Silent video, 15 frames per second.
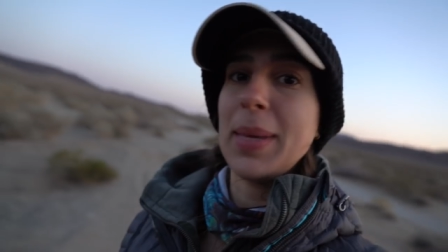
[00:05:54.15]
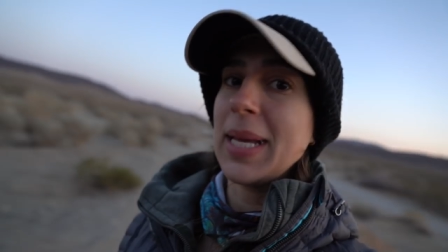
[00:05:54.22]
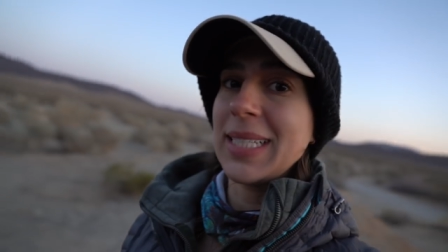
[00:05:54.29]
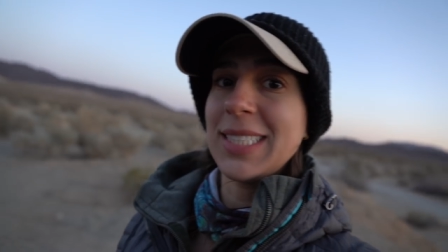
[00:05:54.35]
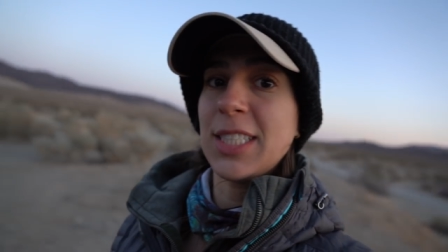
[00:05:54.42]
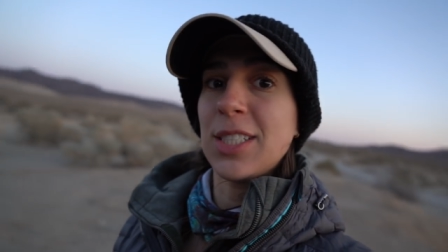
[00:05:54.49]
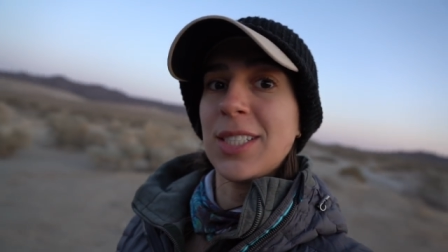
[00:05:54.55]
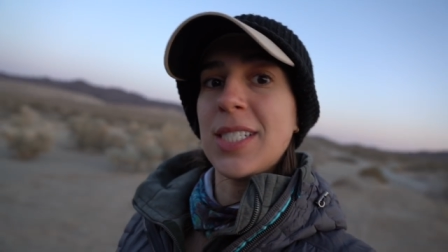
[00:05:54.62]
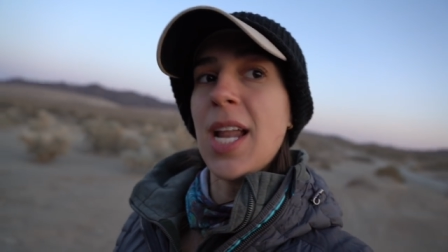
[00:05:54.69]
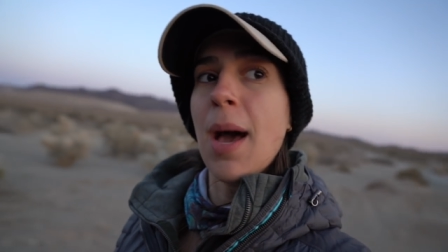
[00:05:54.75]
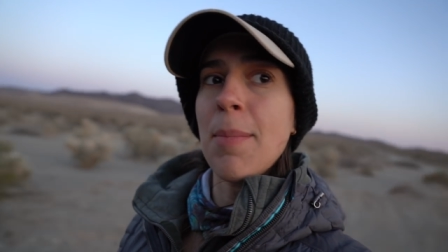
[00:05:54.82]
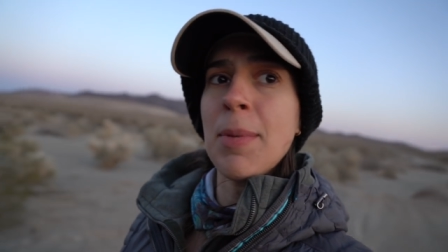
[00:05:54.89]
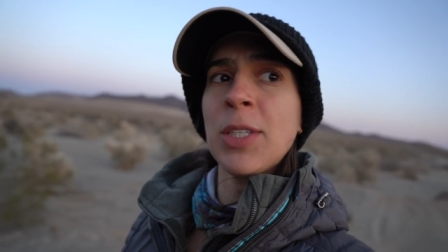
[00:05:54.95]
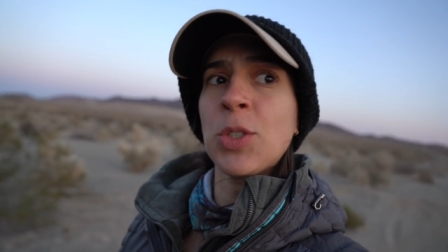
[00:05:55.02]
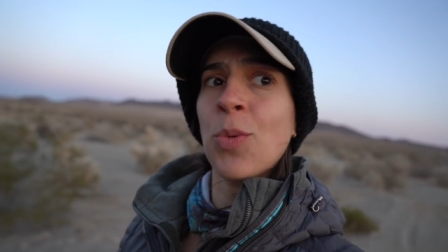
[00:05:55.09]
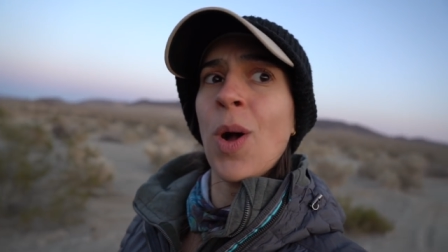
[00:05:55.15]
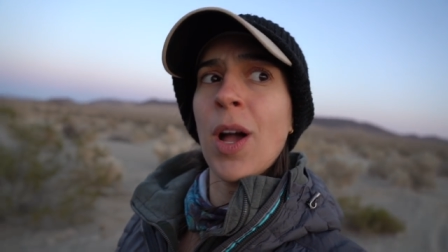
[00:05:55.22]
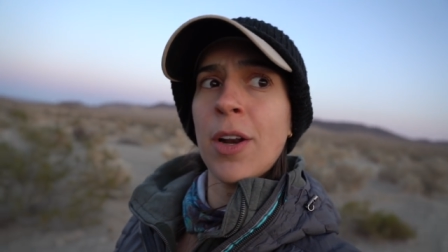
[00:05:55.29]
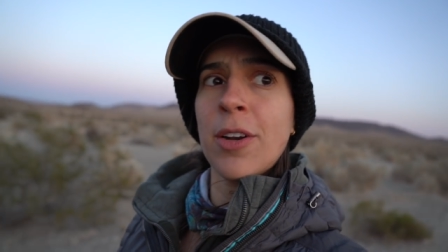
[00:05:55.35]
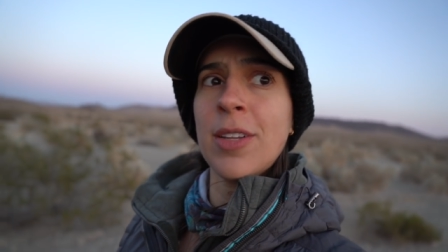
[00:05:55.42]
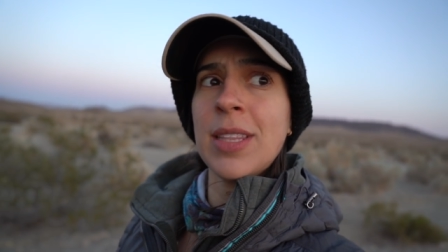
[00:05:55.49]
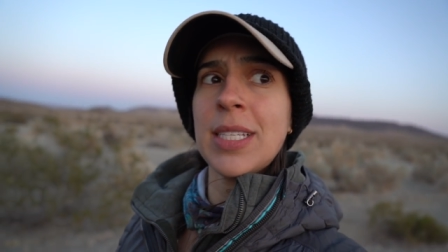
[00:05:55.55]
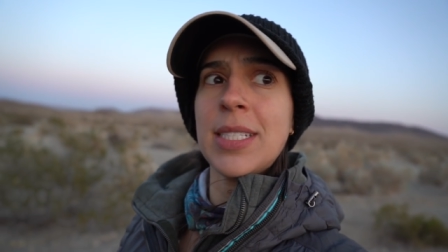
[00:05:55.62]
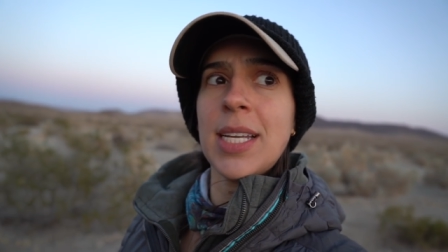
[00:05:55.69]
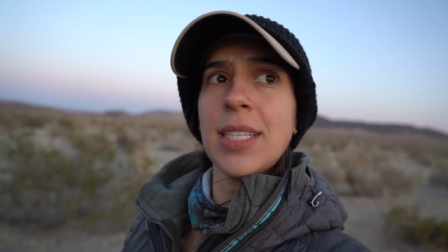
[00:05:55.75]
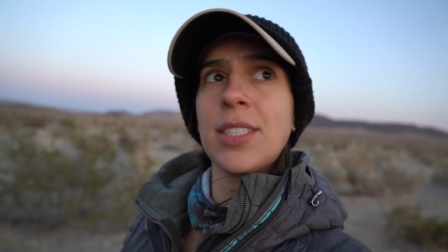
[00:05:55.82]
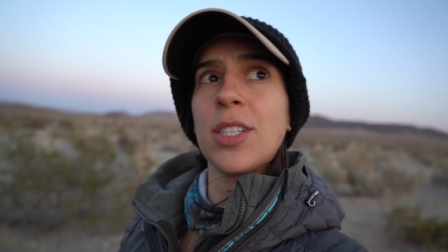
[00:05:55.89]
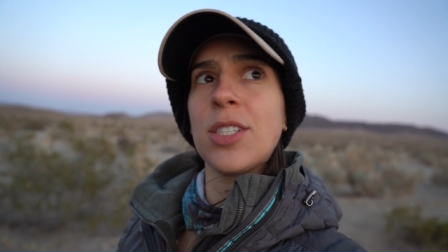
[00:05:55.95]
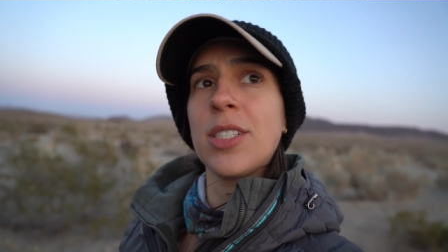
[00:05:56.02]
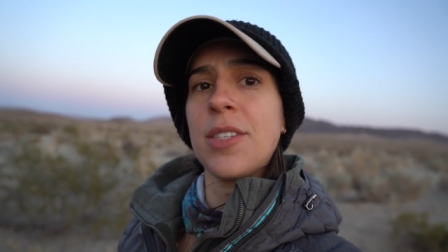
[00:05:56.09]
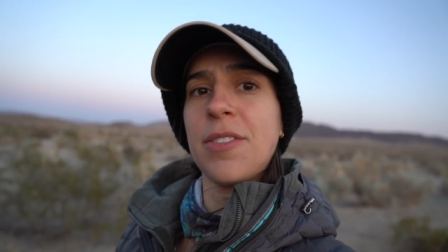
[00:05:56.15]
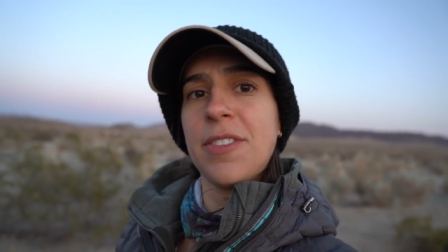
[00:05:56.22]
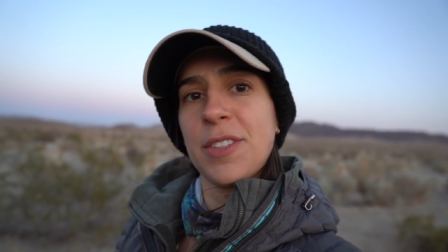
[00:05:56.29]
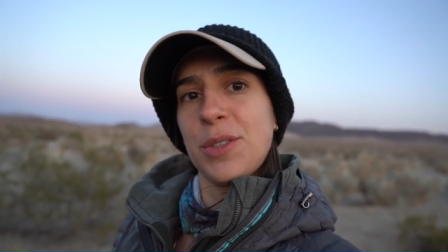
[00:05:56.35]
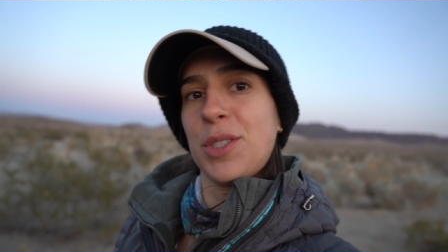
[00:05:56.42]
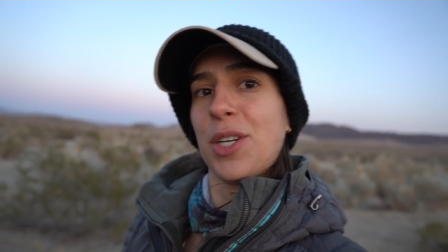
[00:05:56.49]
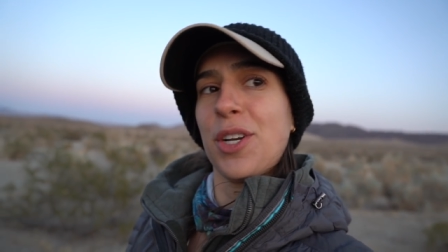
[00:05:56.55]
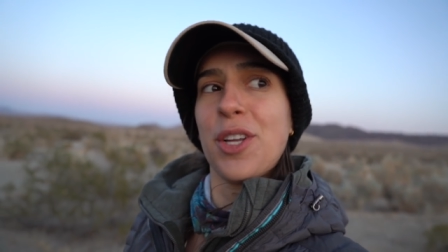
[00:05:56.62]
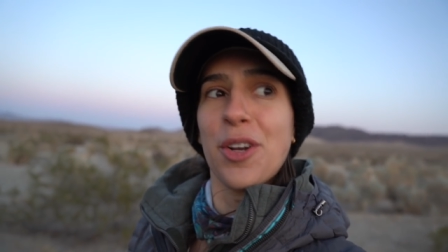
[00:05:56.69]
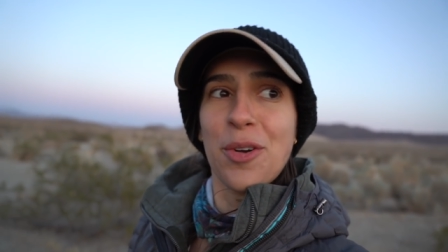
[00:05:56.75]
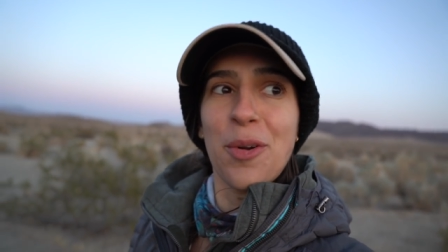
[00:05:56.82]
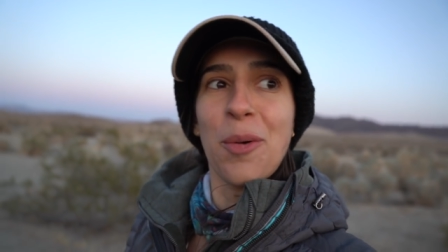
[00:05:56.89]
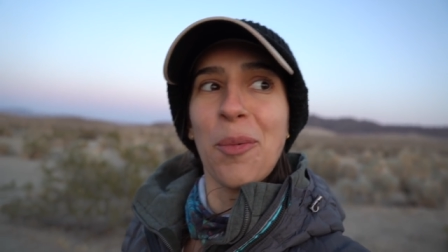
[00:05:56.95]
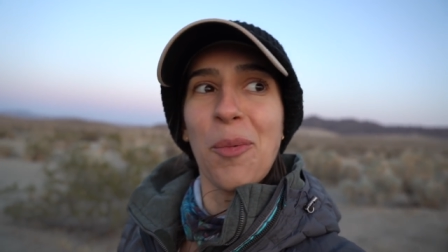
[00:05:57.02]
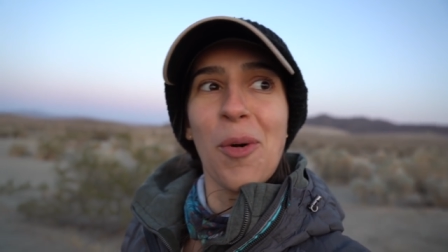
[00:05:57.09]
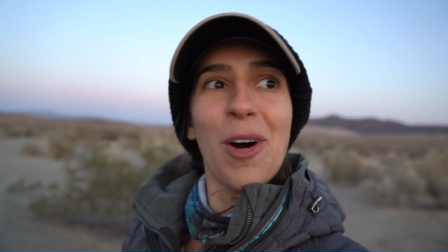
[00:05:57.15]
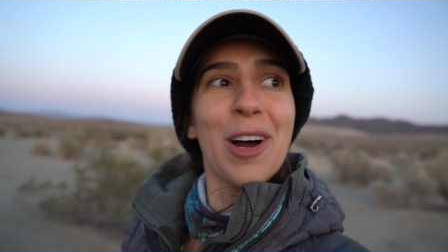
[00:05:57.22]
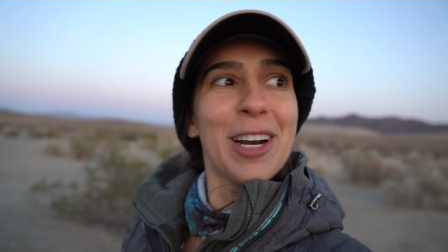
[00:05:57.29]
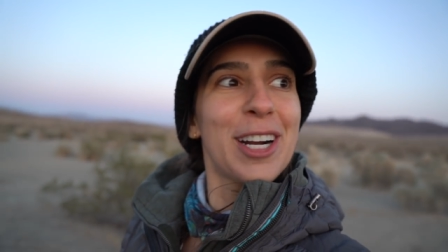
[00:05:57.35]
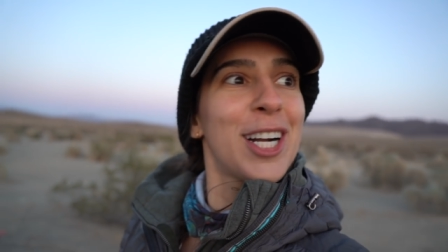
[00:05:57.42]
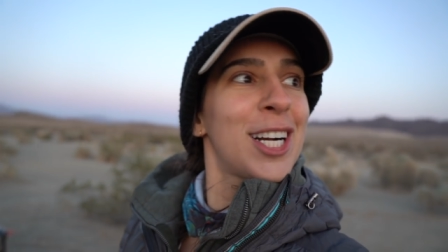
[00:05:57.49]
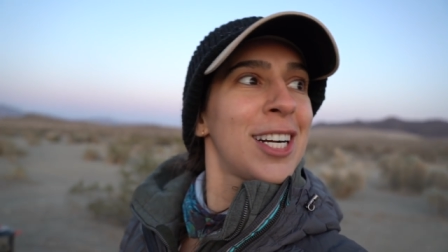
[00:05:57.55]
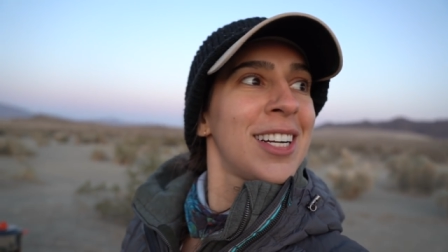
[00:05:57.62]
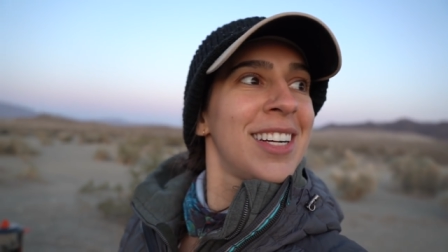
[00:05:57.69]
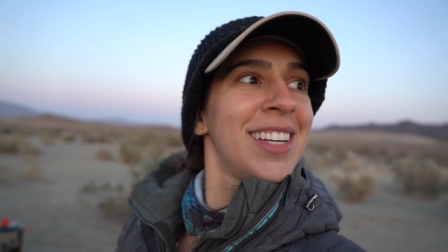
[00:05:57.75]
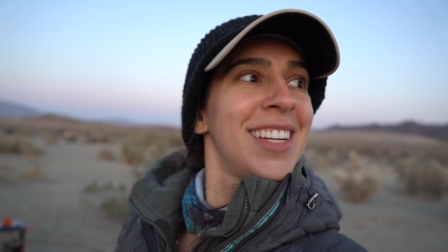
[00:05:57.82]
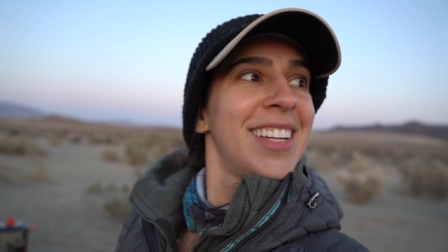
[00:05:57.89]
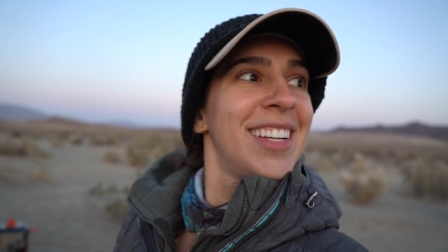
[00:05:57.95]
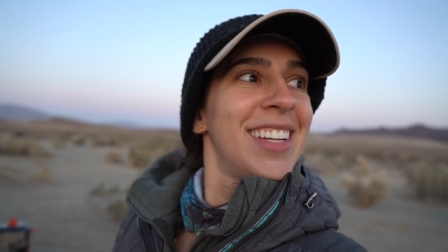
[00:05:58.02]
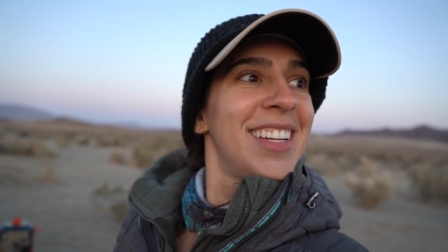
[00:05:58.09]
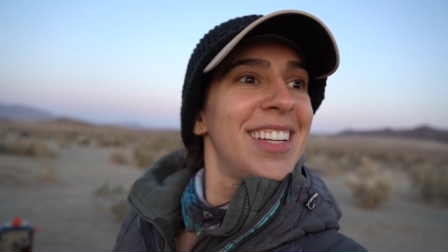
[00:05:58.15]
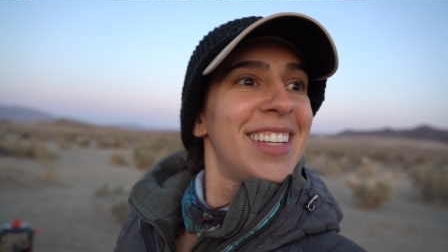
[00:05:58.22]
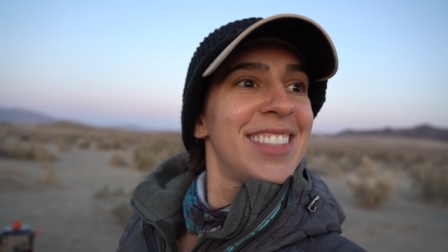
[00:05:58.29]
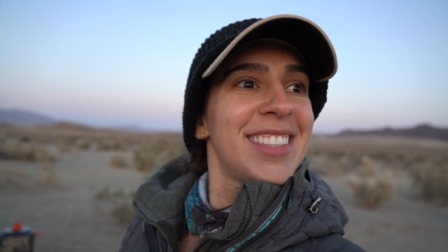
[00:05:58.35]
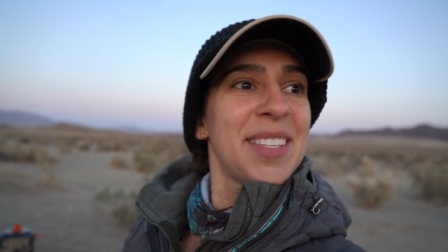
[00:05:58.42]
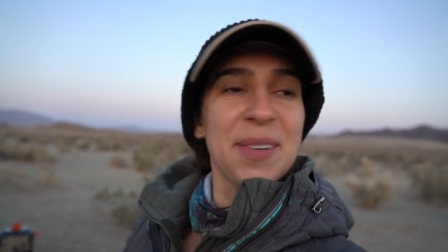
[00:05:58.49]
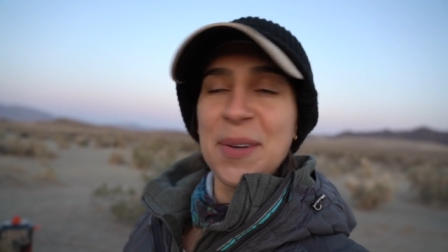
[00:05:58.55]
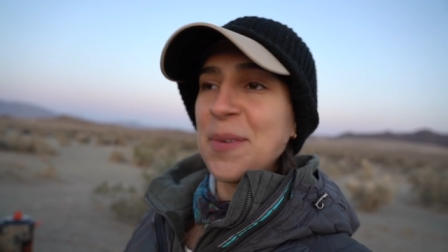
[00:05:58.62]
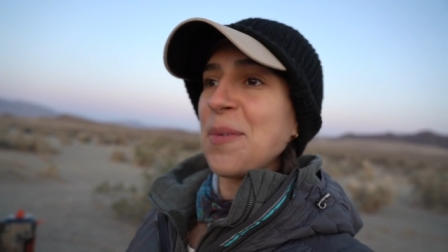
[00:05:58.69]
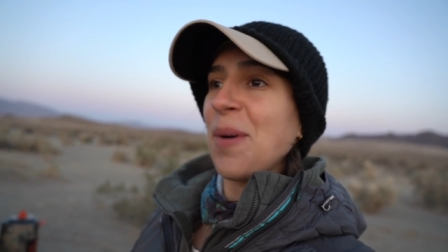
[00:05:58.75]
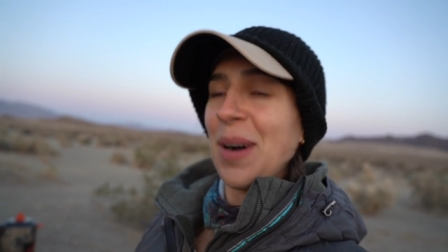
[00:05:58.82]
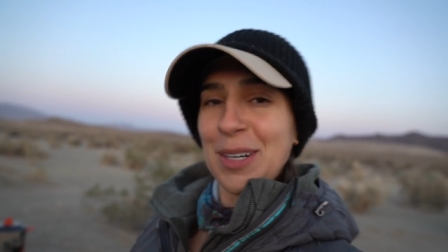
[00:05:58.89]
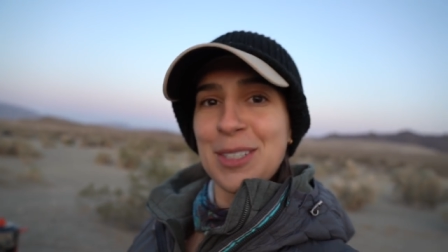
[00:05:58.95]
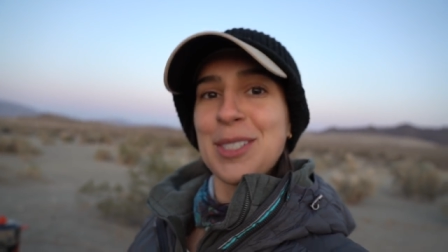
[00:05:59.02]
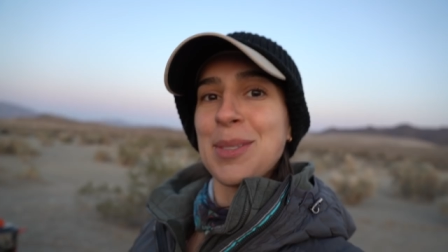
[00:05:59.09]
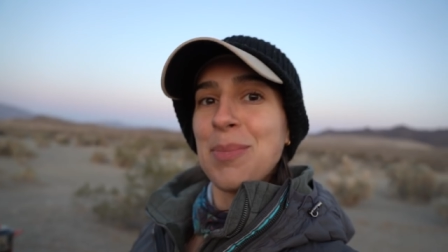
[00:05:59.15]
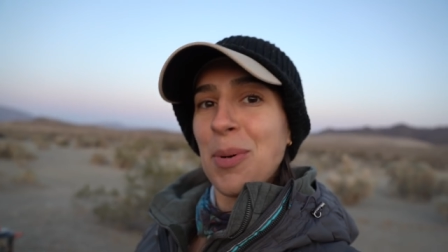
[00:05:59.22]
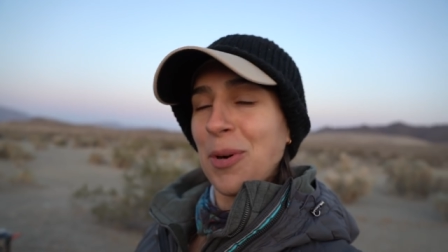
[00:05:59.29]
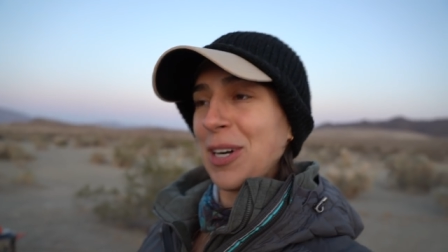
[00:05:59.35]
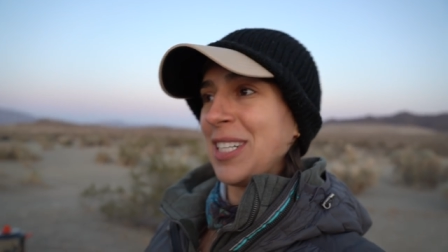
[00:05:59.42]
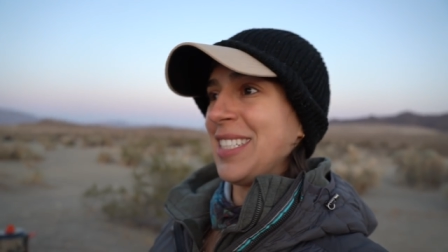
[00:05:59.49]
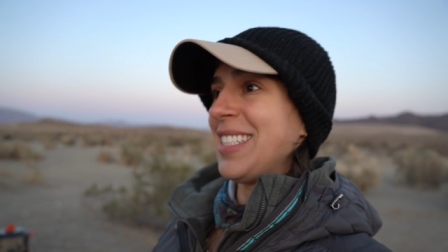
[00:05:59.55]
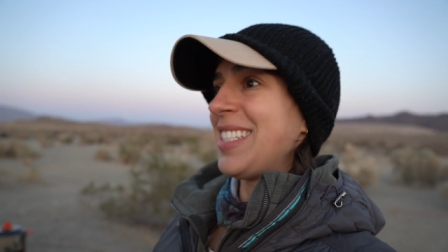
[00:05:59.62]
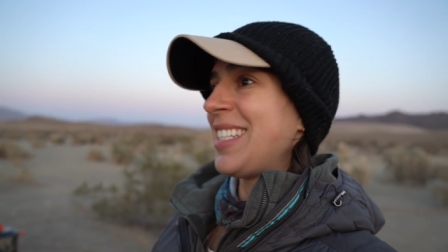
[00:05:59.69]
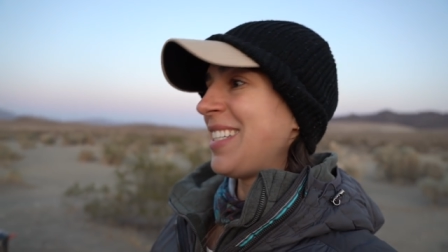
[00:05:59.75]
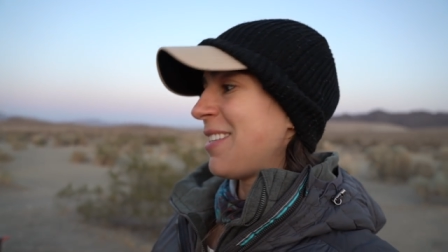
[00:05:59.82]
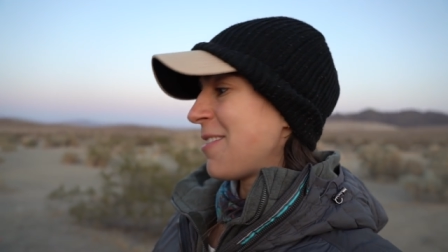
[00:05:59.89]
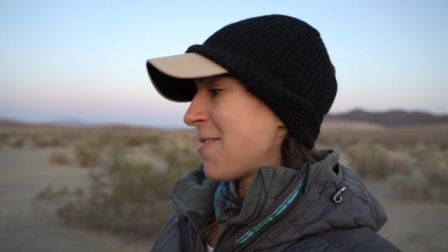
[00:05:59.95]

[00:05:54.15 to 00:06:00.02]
because there's not much water in the desert to filter your own water. So water's important.